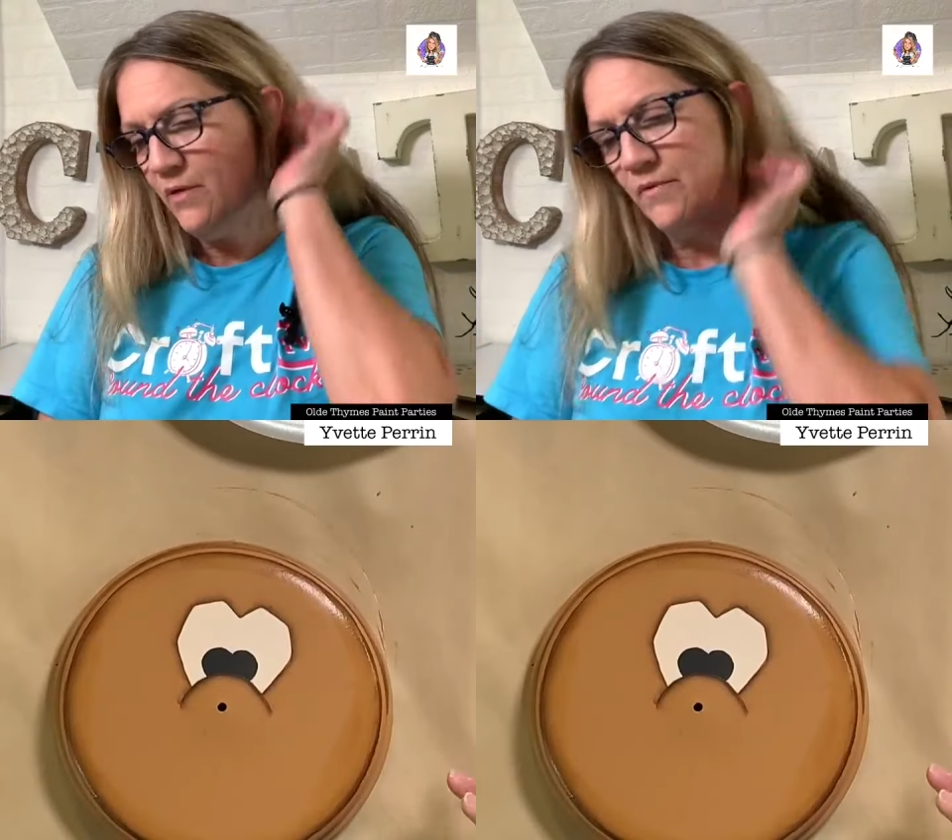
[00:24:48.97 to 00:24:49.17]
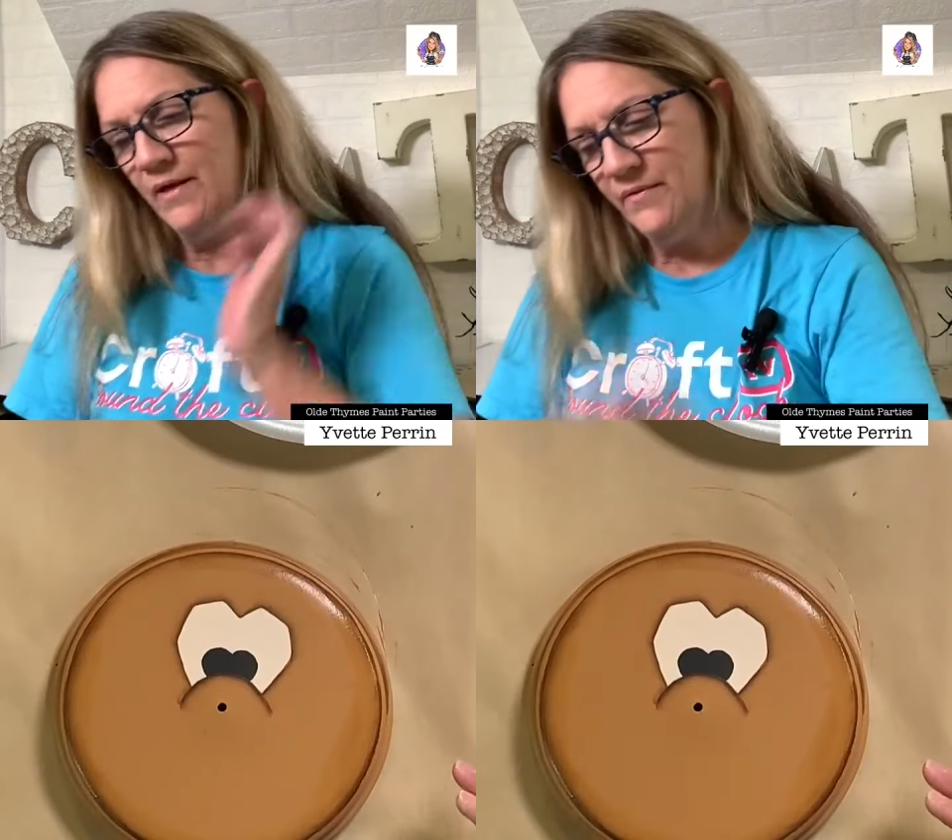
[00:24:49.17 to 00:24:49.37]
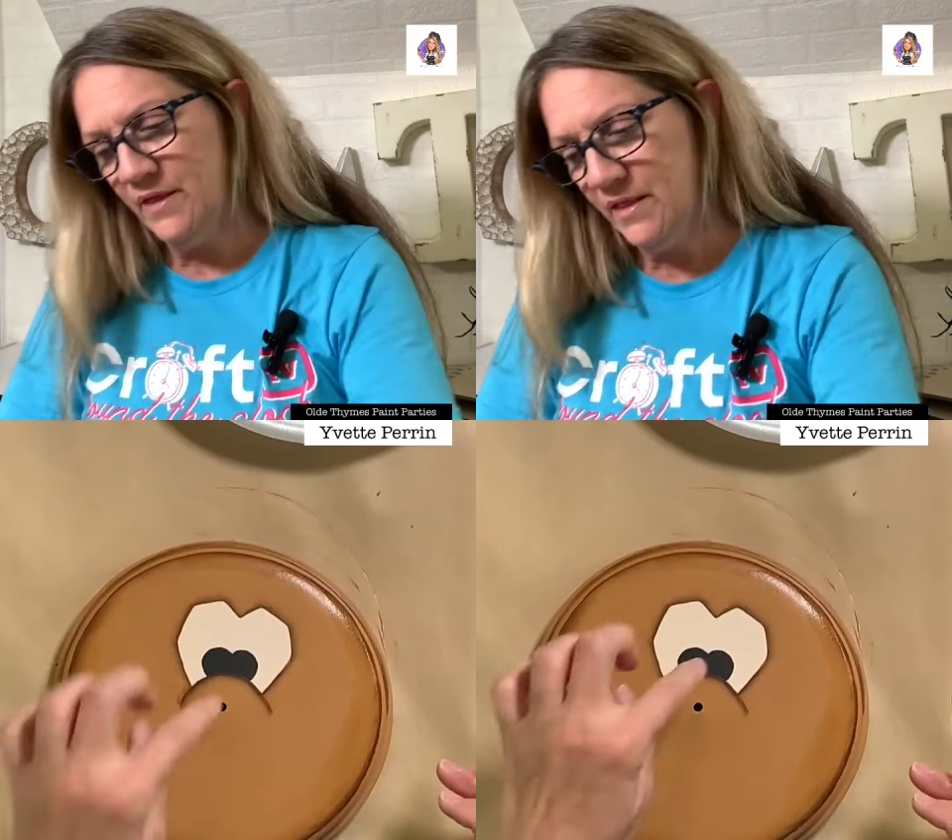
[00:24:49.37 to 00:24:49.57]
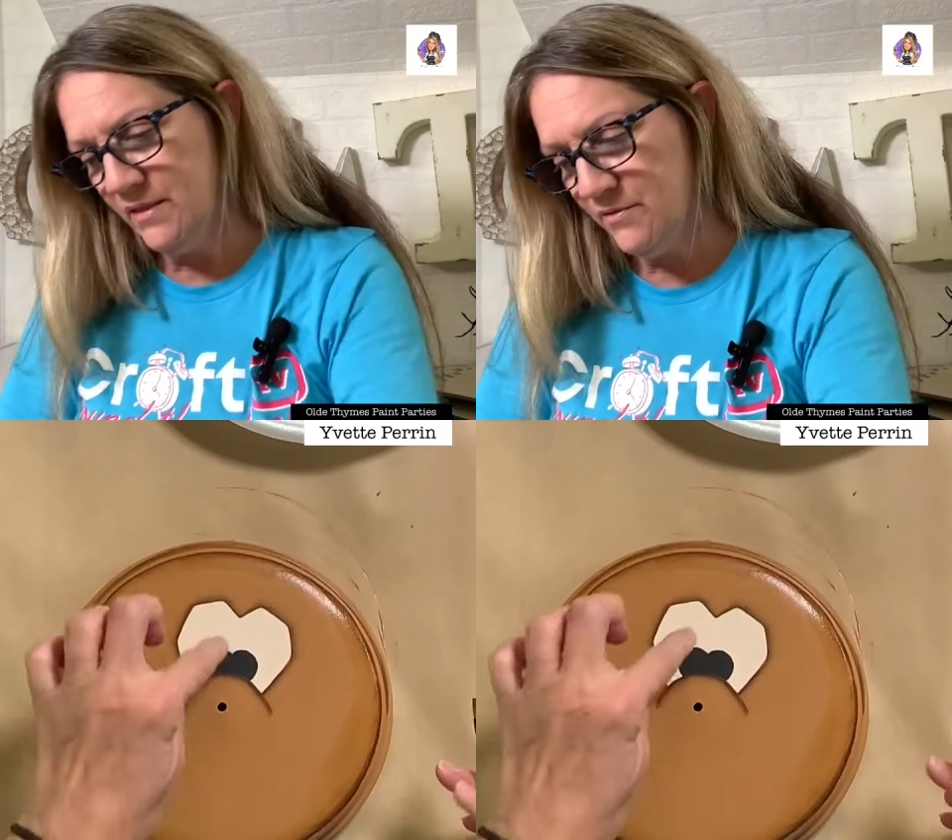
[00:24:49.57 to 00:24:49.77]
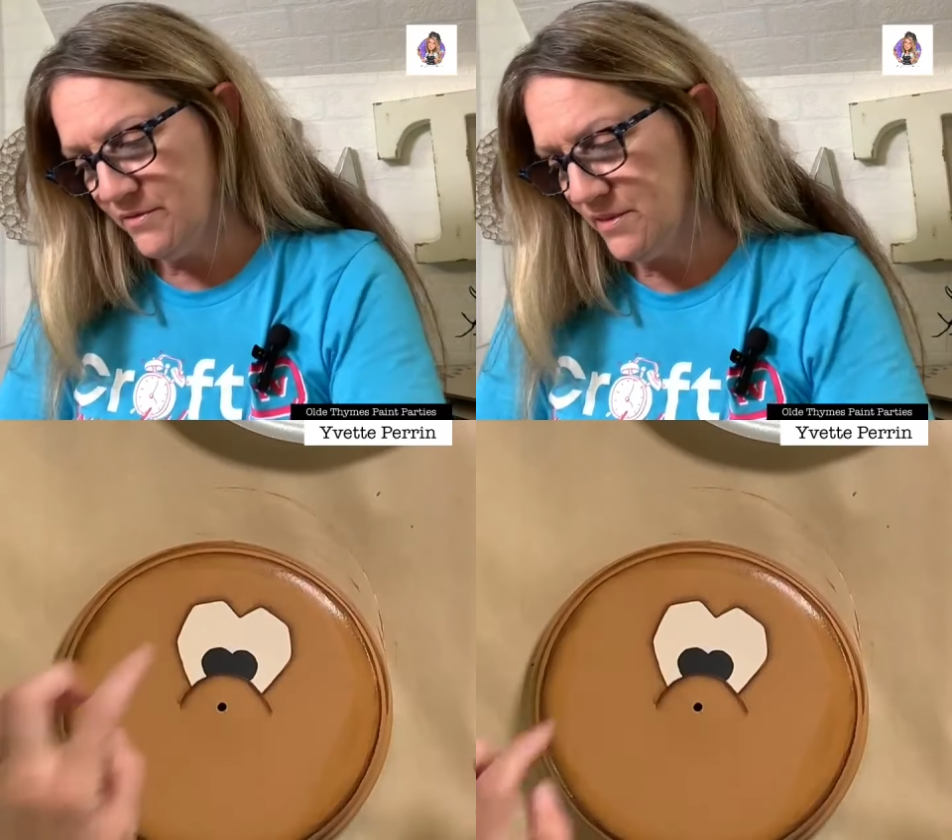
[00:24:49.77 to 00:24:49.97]
around the
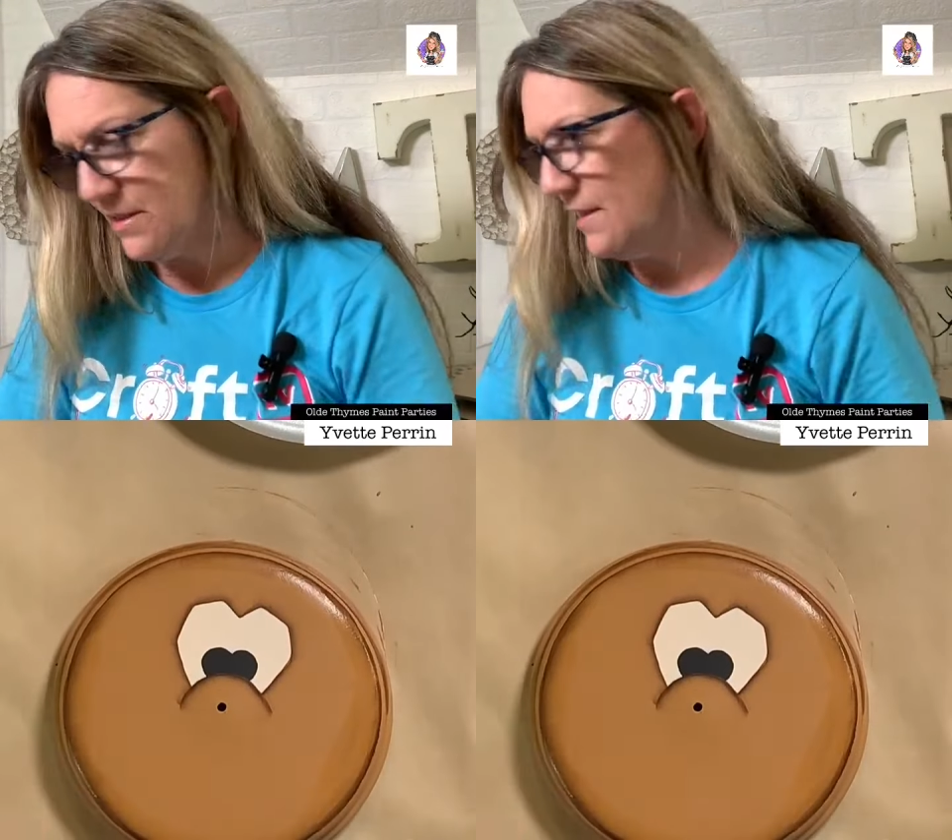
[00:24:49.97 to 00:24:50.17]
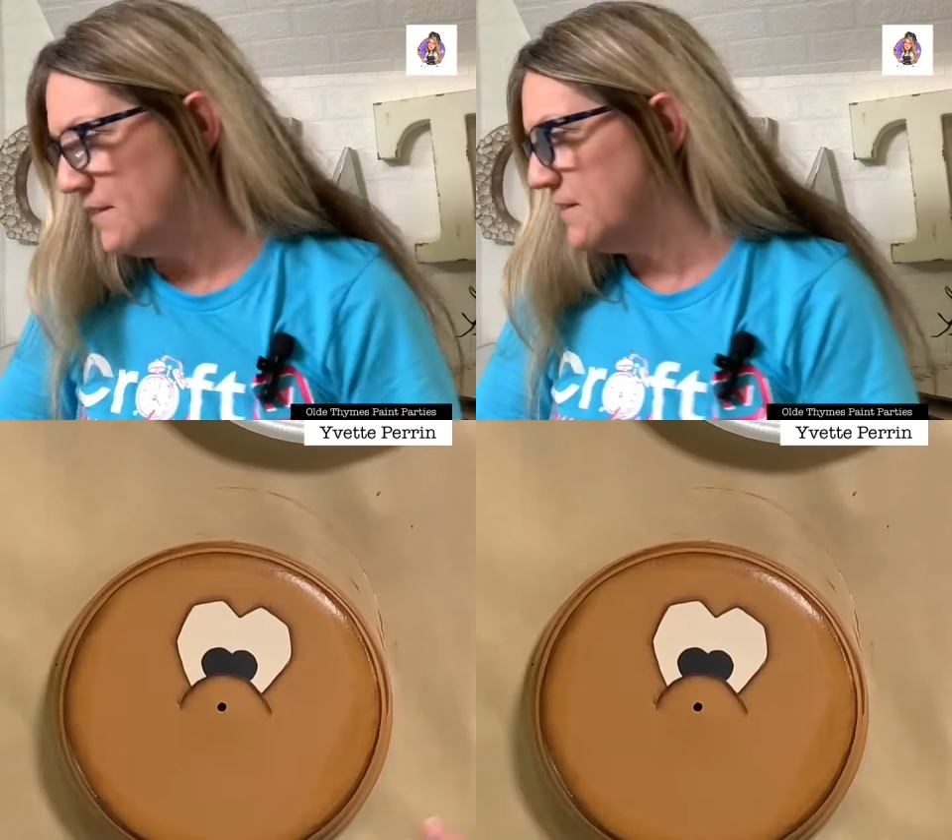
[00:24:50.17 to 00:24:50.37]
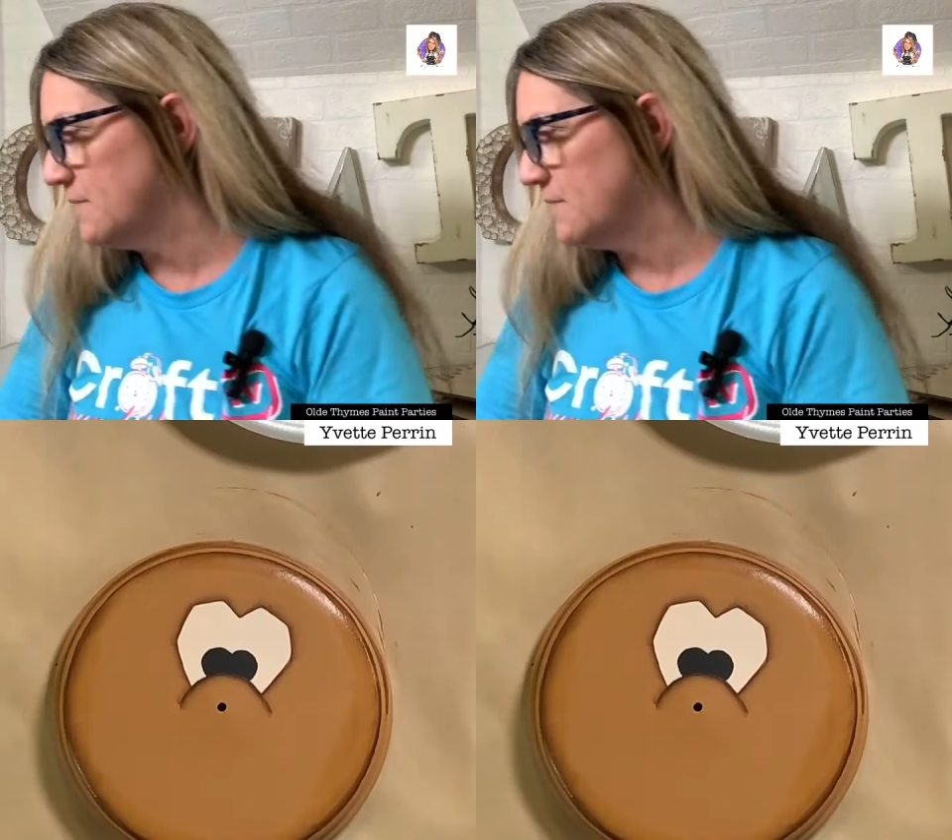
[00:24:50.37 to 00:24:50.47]
inner side.